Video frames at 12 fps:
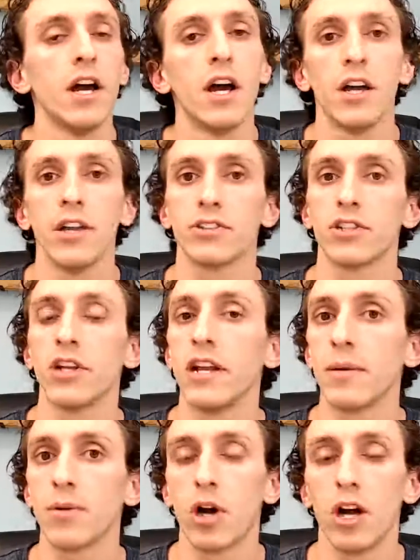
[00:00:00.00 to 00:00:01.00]
It's going to end up
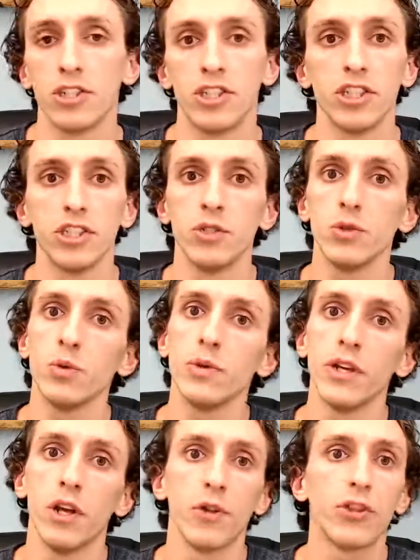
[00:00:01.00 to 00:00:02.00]
costing you,
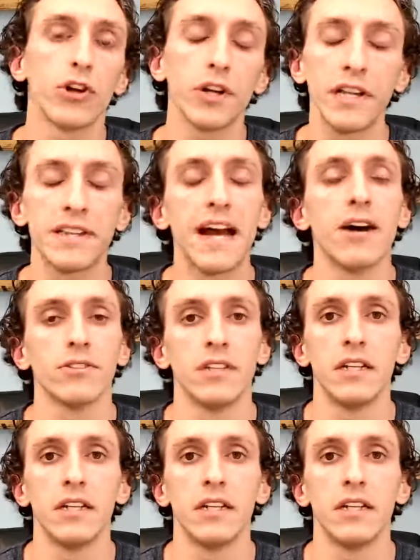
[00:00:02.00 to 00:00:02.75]
30,000